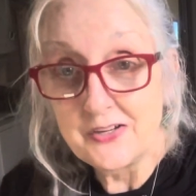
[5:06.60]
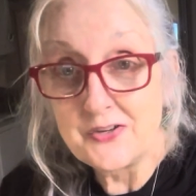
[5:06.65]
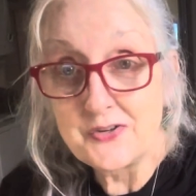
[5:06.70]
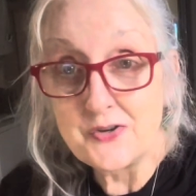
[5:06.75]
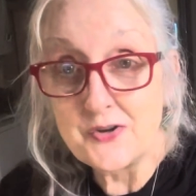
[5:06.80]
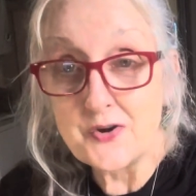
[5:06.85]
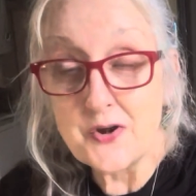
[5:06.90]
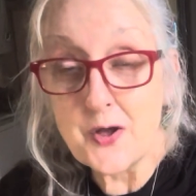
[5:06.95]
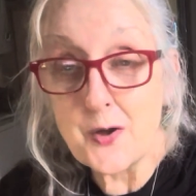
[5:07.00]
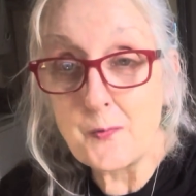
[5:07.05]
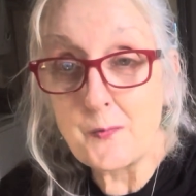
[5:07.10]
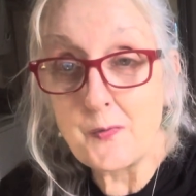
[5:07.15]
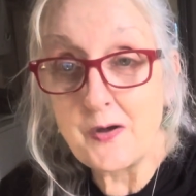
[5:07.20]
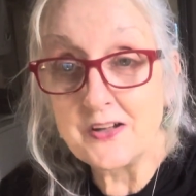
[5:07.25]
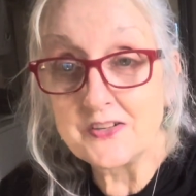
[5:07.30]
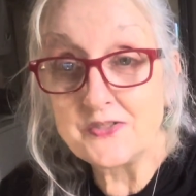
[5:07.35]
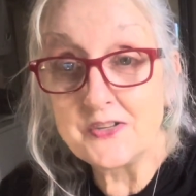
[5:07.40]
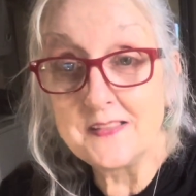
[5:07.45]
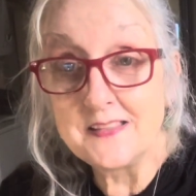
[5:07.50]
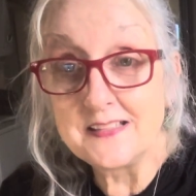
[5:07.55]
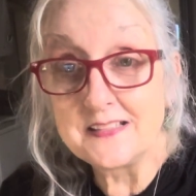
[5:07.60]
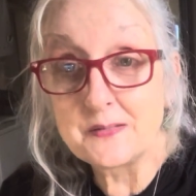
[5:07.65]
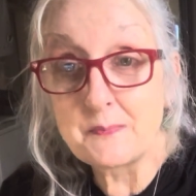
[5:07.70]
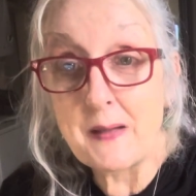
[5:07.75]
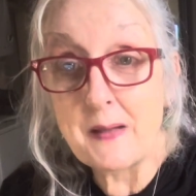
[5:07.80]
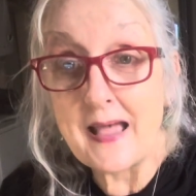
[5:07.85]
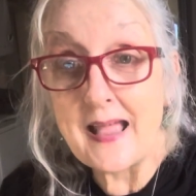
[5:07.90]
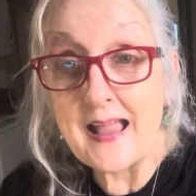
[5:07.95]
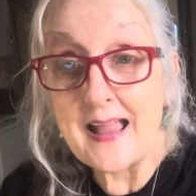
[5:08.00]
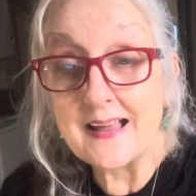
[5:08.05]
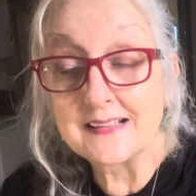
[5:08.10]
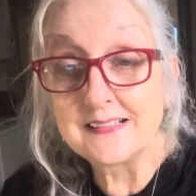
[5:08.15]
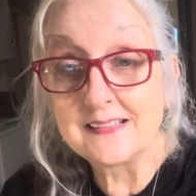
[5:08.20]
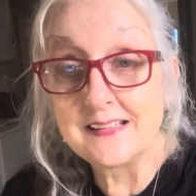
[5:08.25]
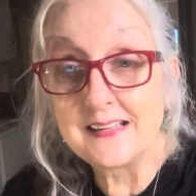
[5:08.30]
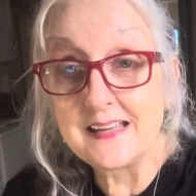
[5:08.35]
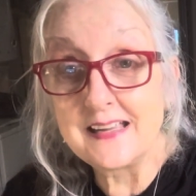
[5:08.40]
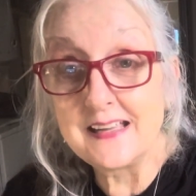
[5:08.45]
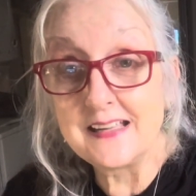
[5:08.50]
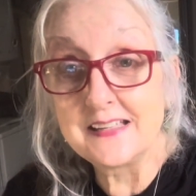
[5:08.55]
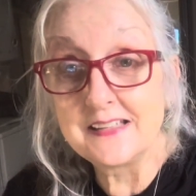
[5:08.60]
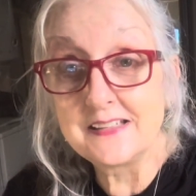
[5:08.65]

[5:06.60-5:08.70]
You're not watching this by accident.